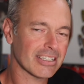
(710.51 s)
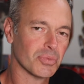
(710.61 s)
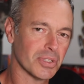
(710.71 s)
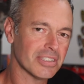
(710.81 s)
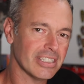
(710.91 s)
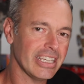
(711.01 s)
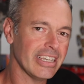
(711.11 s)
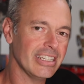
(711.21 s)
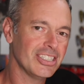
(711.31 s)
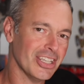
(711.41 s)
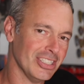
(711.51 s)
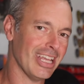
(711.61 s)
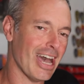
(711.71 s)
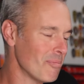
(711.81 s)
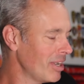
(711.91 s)
and we'll see just
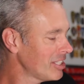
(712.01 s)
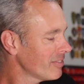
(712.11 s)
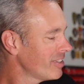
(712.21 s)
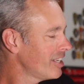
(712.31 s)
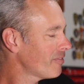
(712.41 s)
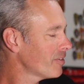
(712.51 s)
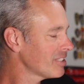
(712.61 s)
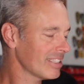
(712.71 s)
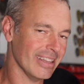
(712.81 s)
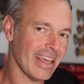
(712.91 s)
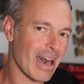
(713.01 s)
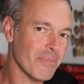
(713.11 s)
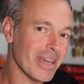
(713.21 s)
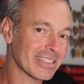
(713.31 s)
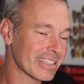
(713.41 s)
how much of a difference that
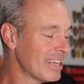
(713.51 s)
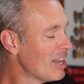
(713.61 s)
makes.